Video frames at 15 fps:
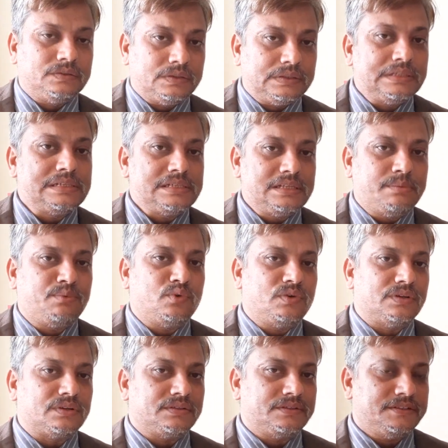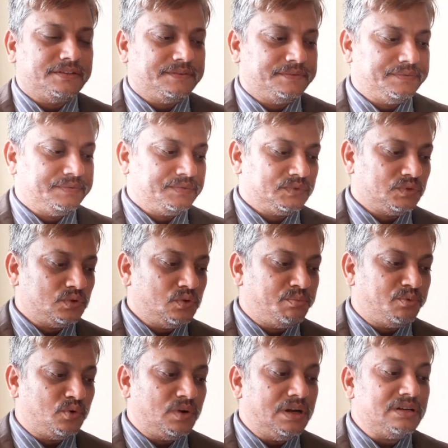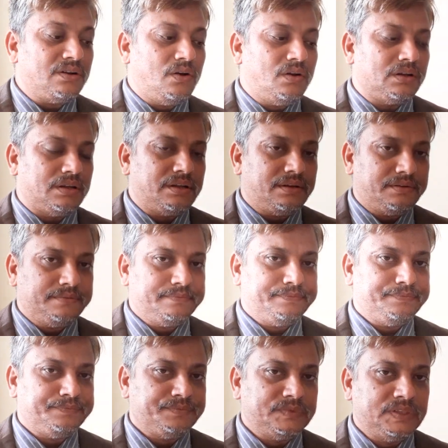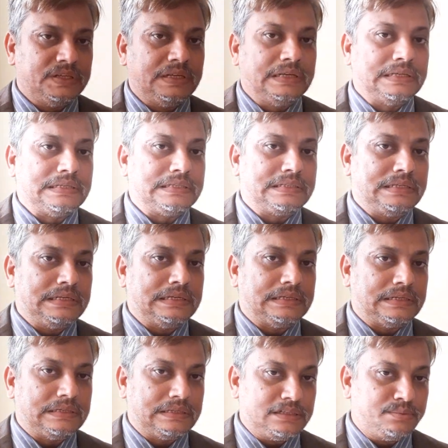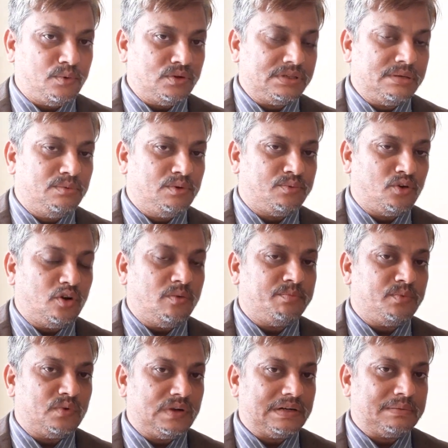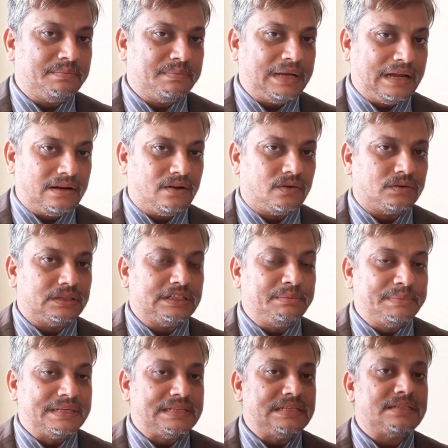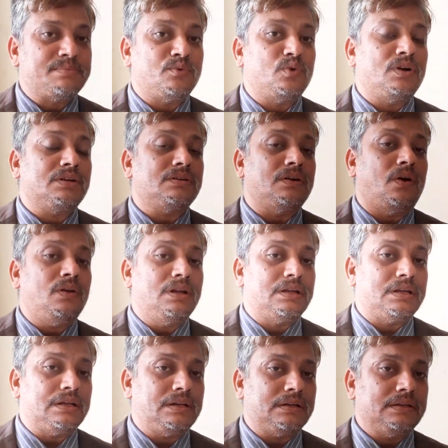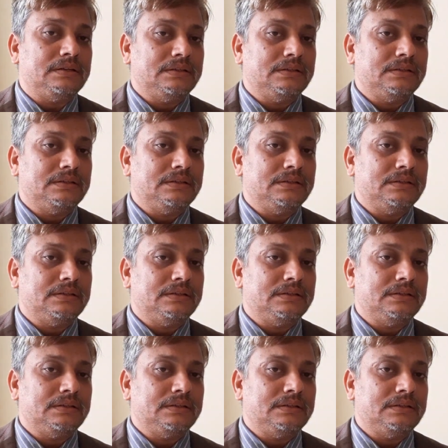this is the product. So product owner is the responsible for product backlog. It means product owner